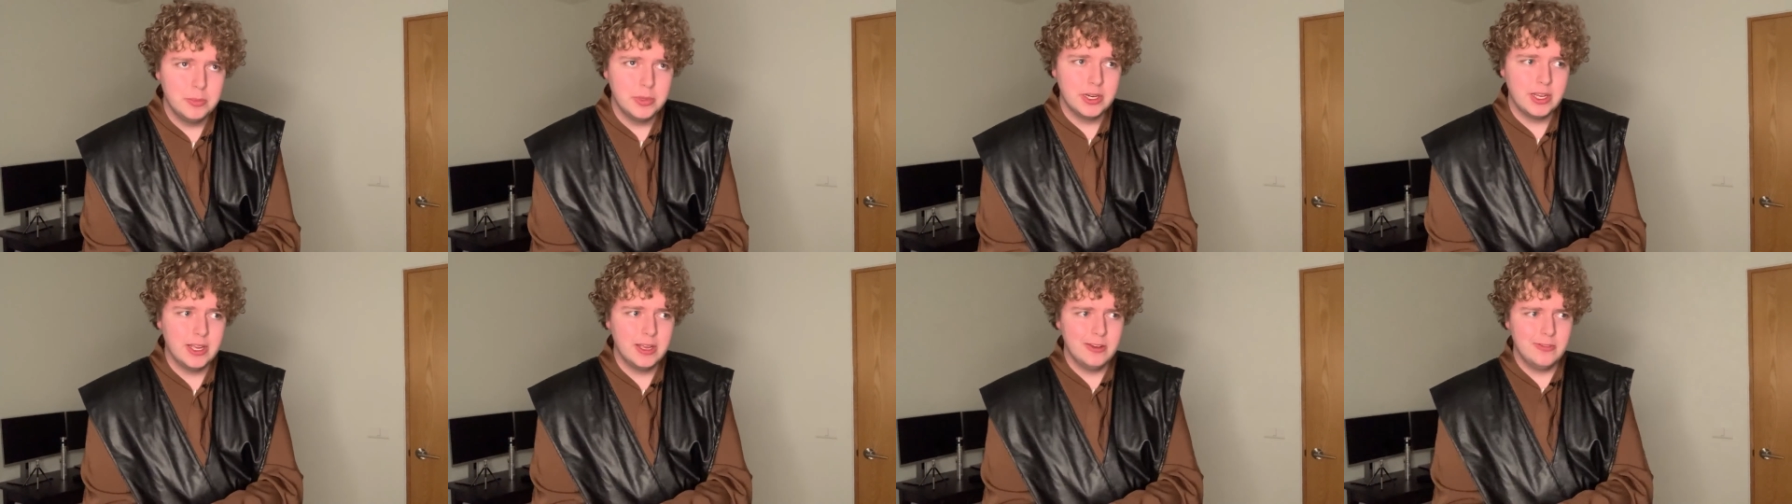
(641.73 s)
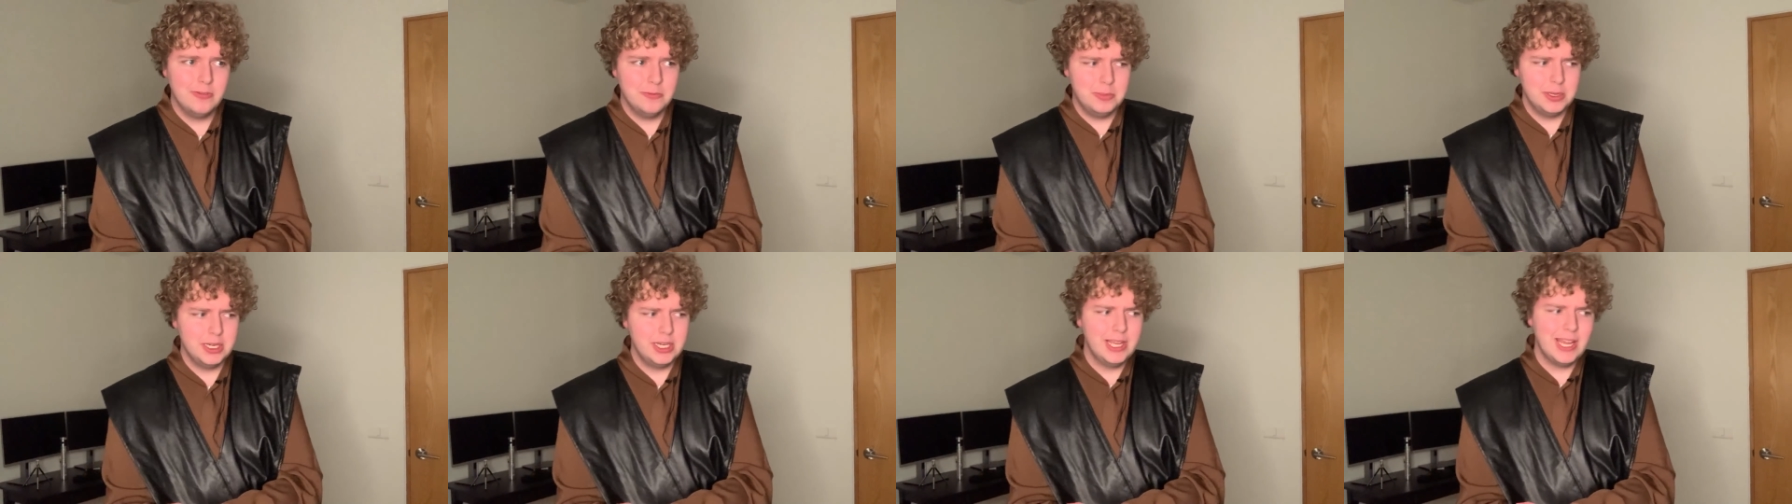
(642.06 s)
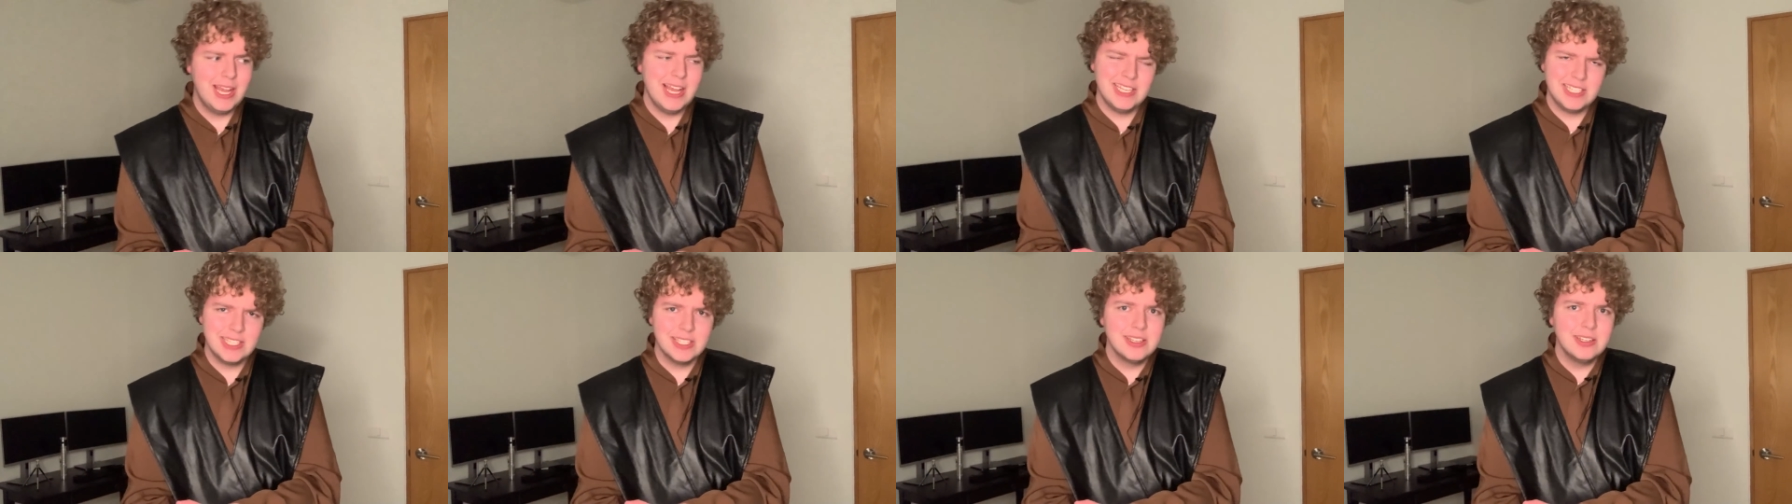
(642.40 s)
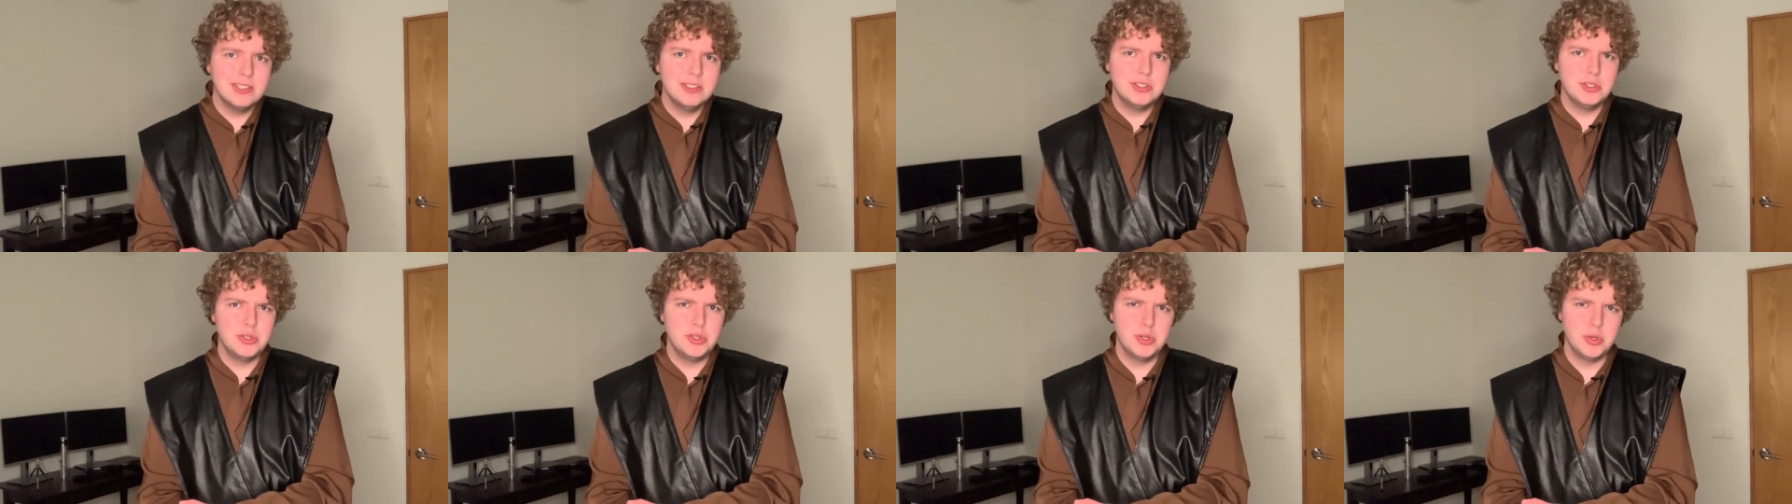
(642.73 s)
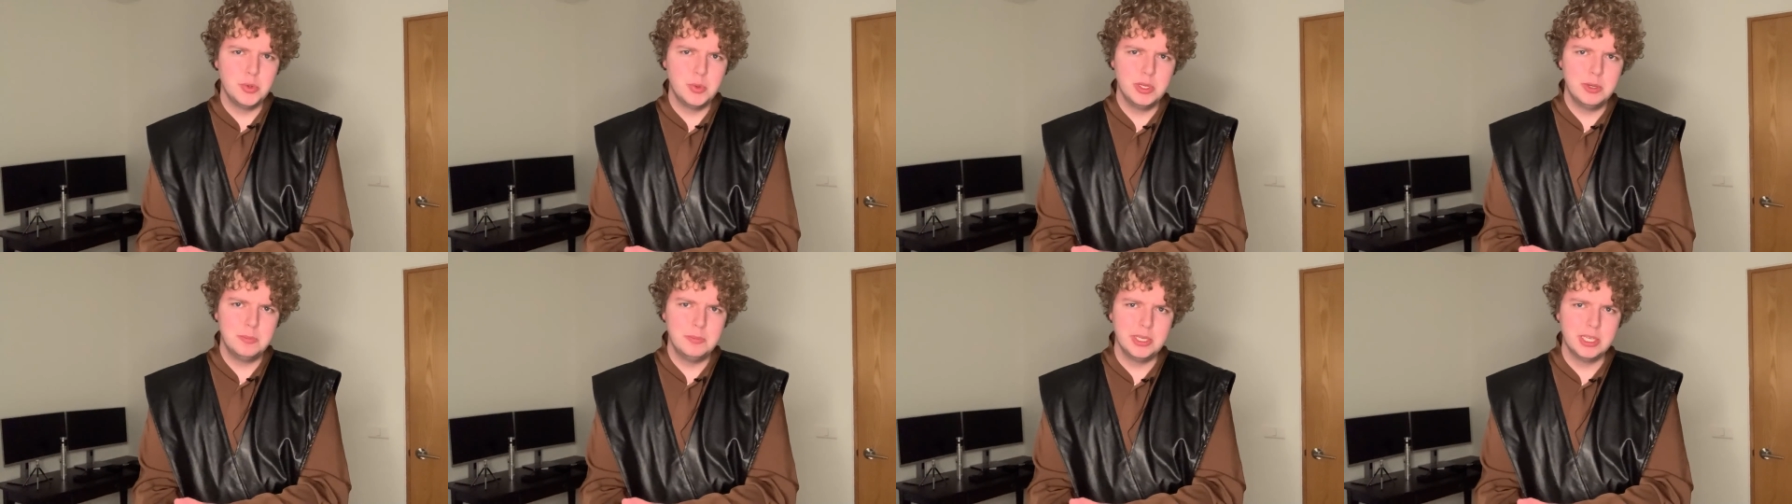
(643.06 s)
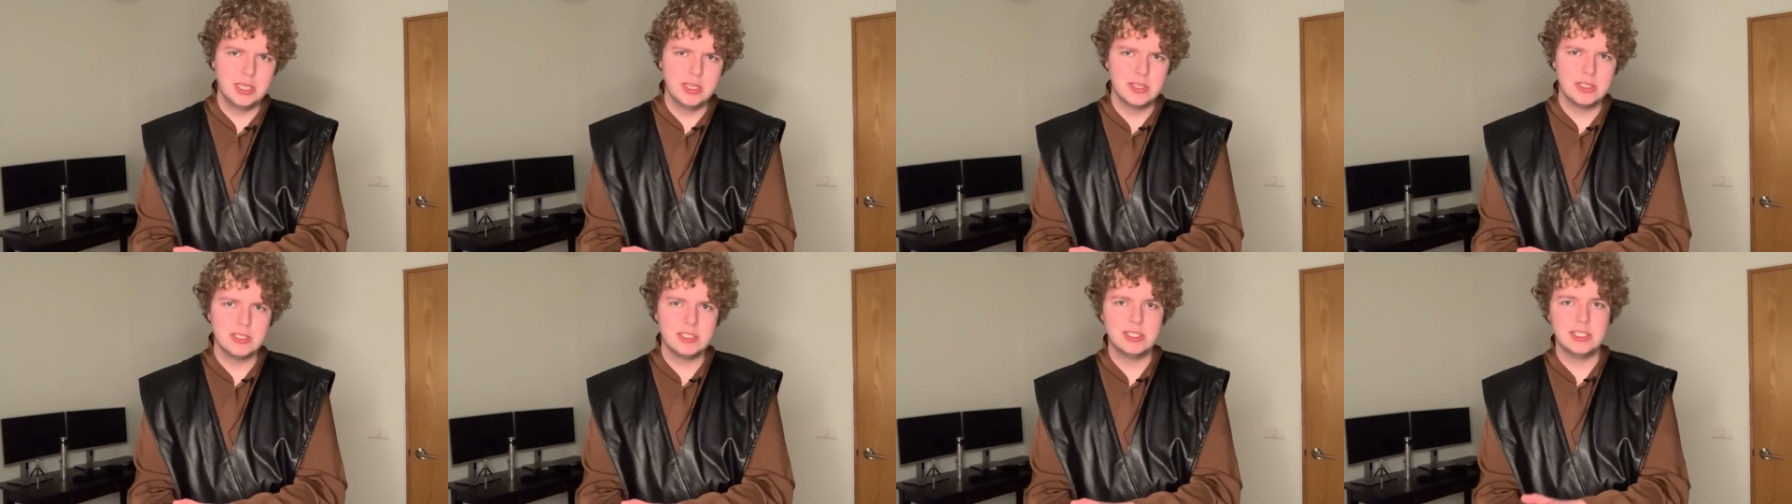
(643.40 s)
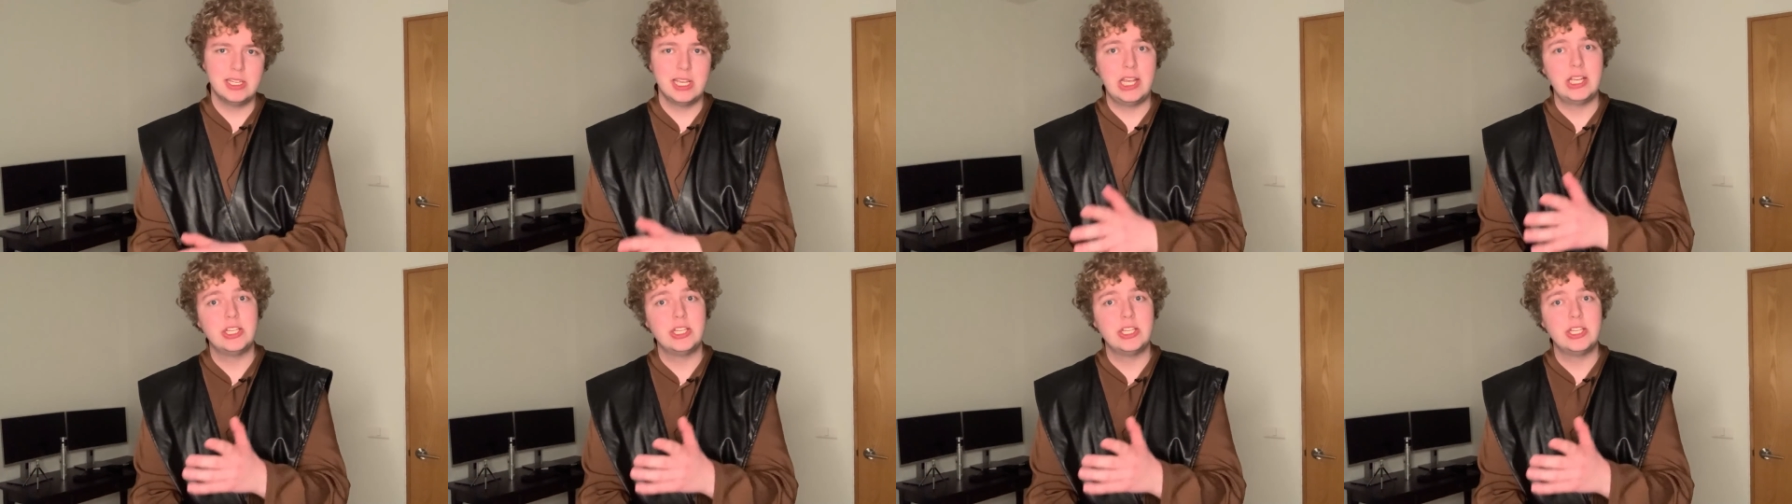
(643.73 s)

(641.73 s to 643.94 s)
but I've been hesitant to do it because,